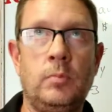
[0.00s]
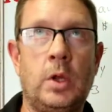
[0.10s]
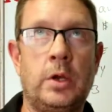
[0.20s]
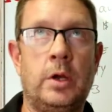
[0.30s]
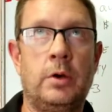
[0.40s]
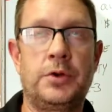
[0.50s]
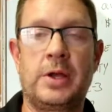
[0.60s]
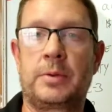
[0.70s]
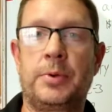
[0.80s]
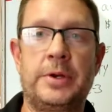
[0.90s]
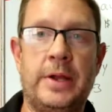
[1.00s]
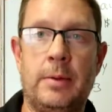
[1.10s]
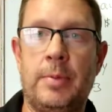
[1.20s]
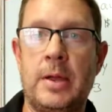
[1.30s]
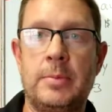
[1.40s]
Do you have to put a
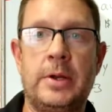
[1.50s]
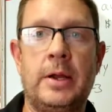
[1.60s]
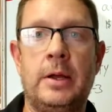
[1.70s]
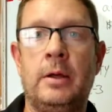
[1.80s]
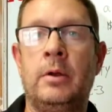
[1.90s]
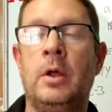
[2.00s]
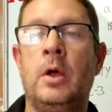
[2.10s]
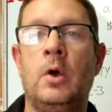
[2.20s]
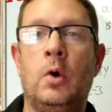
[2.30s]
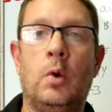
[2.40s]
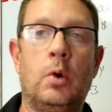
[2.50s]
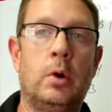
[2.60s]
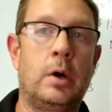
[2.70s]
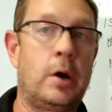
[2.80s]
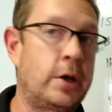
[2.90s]
down payment down,
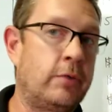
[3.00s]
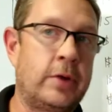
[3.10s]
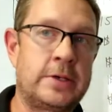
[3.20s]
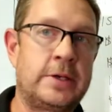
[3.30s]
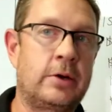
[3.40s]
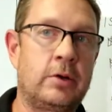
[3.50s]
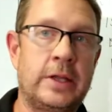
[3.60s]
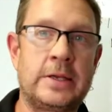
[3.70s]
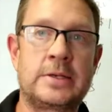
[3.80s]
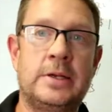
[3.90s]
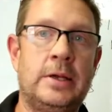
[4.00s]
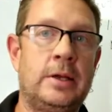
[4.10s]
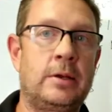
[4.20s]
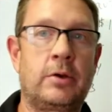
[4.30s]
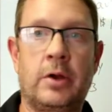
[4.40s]
or are you renting or
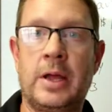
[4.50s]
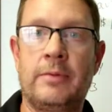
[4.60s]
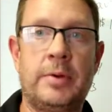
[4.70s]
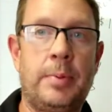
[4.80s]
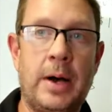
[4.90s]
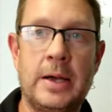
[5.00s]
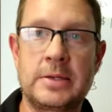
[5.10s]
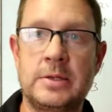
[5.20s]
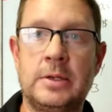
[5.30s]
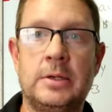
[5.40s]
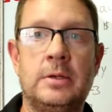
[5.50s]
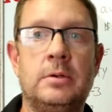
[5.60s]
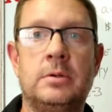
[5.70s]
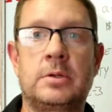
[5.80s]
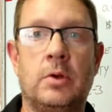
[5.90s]
leasing? You're going to have a deposit.
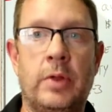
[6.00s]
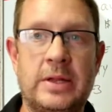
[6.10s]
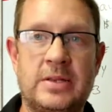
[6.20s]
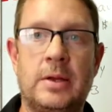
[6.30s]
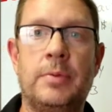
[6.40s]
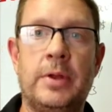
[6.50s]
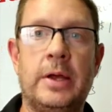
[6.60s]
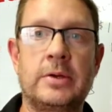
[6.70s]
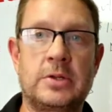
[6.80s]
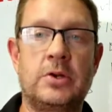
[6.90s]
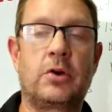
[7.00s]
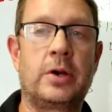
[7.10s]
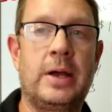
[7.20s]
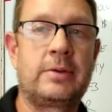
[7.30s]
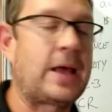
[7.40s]
So that's something else that you're
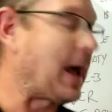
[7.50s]
going to have to